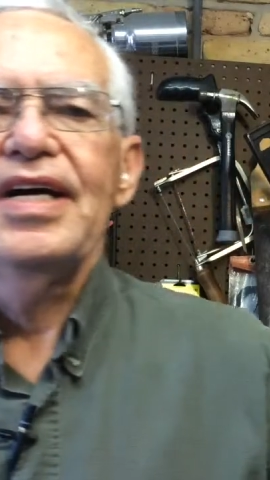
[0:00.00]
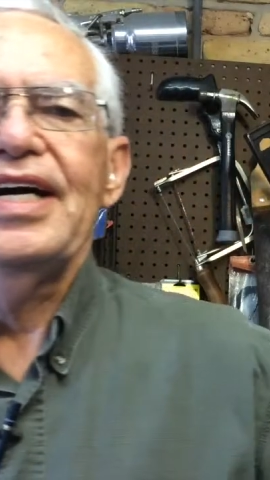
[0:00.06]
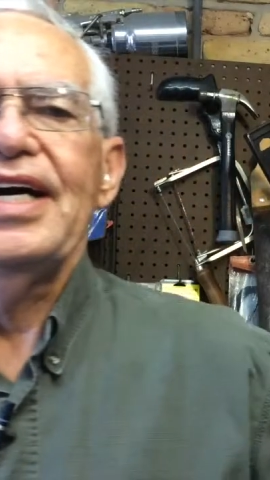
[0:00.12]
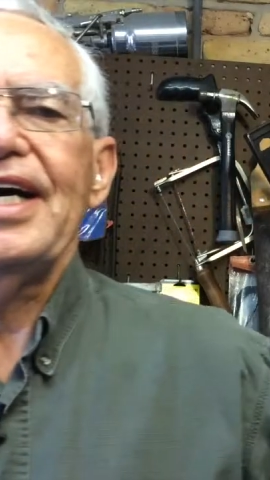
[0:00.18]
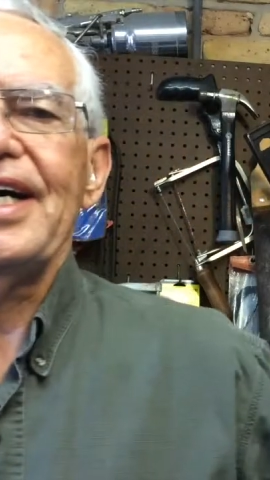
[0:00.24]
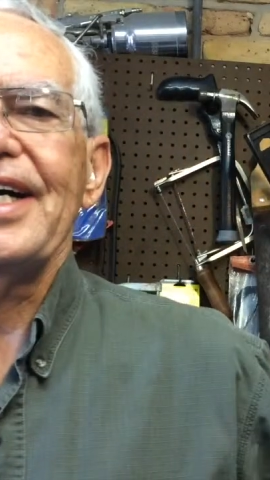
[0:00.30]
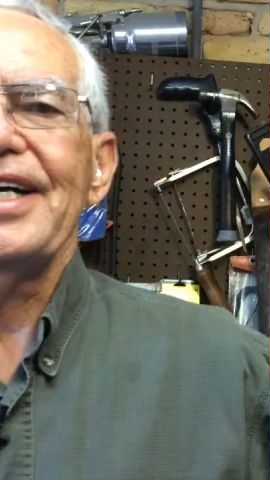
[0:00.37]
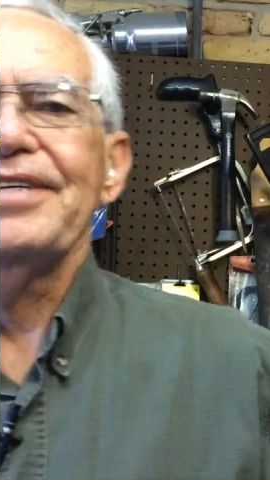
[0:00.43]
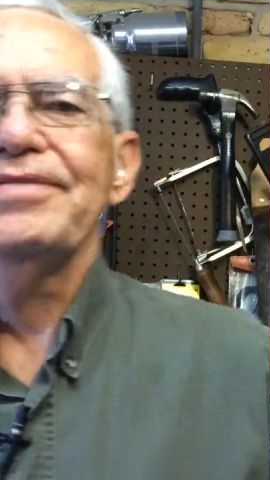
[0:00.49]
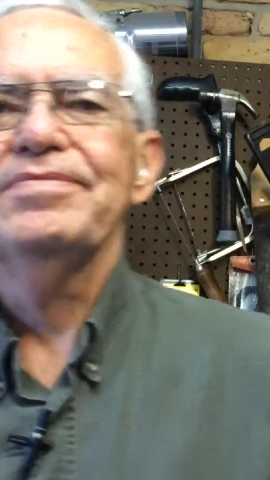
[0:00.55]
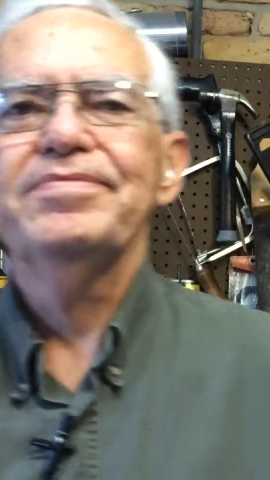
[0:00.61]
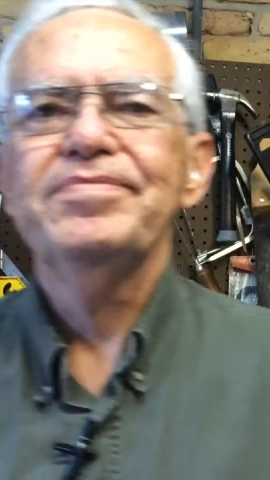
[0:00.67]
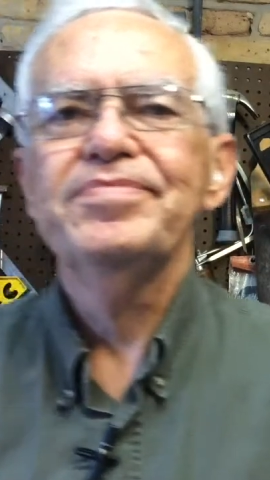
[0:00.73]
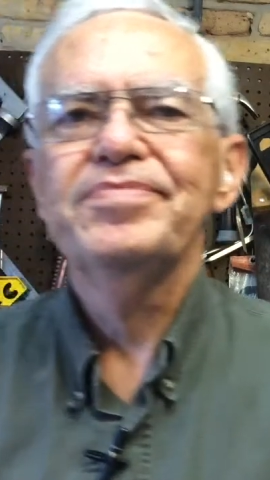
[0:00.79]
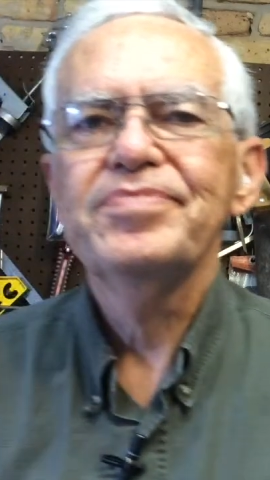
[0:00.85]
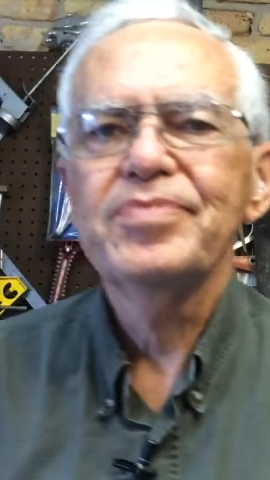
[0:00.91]
Hi,
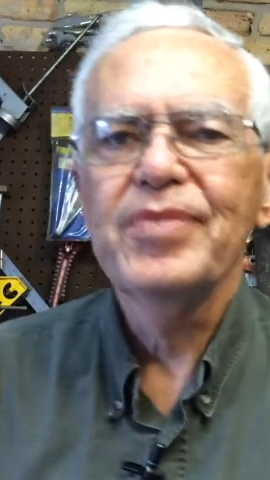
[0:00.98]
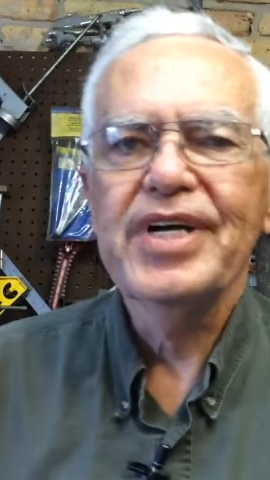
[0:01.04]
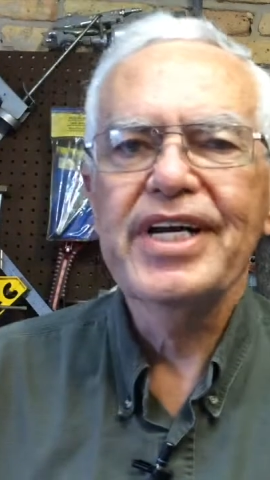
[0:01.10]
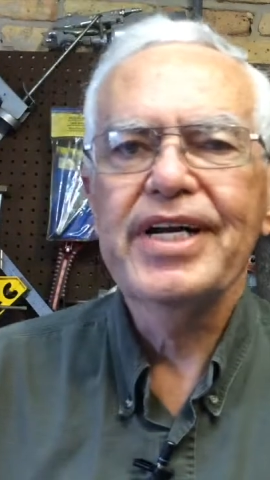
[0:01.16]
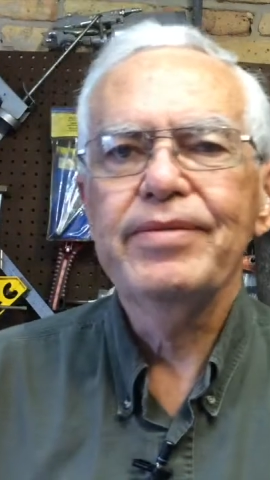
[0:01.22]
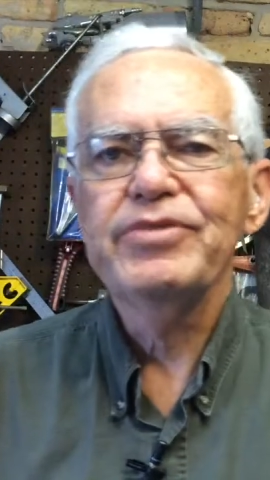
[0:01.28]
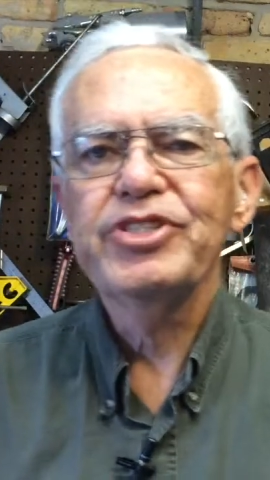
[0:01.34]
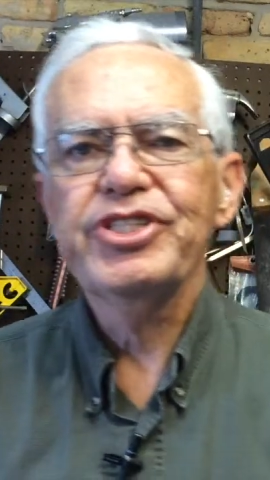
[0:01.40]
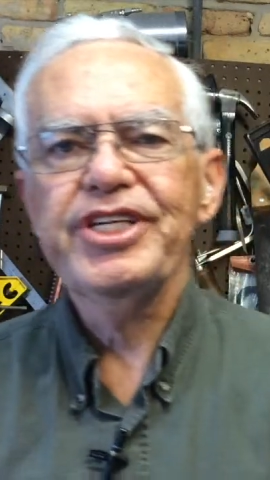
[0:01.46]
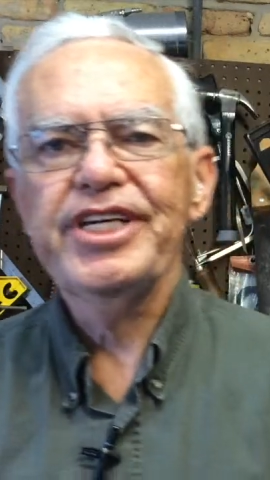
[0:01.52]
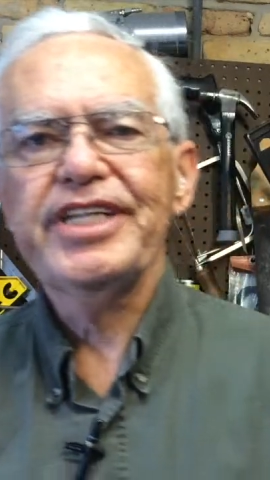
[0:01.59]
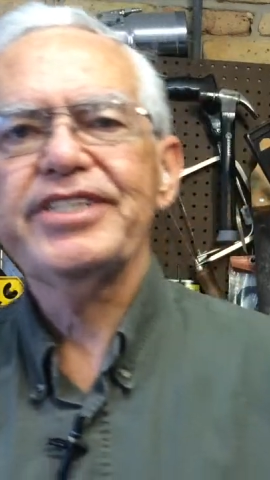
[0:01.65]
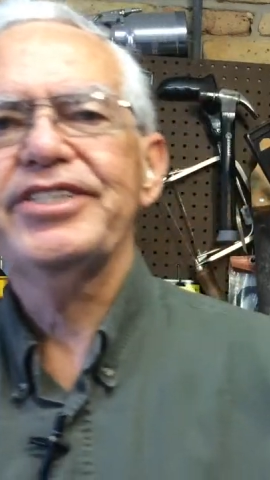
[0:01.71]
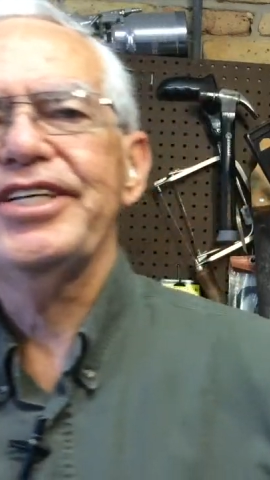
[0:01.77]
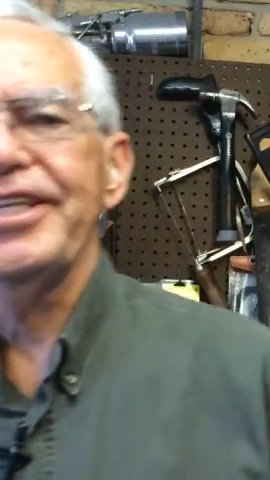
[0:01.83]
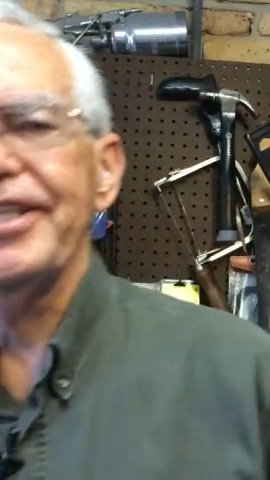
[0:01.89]
my name is
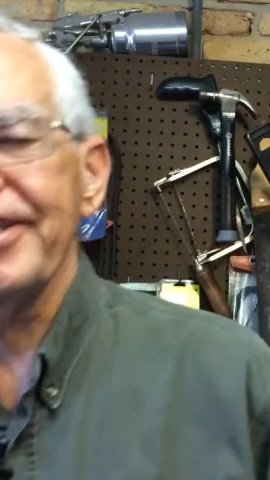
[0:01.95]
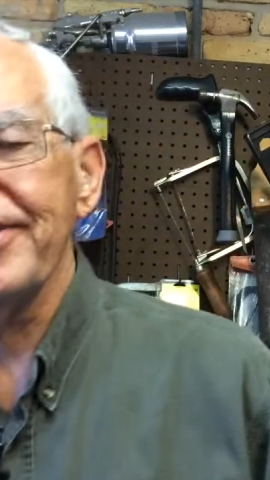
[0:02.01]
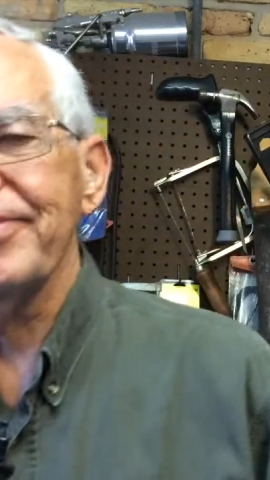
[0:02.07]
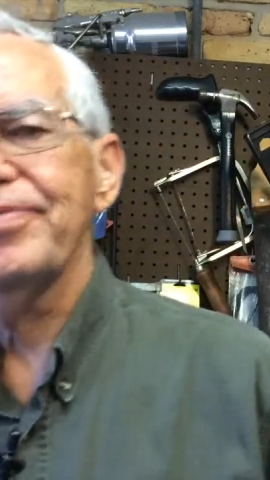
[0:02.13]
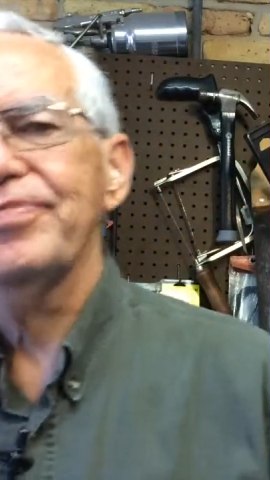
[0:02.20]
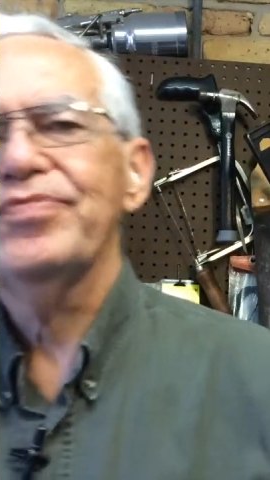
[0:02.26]
Nick Painter.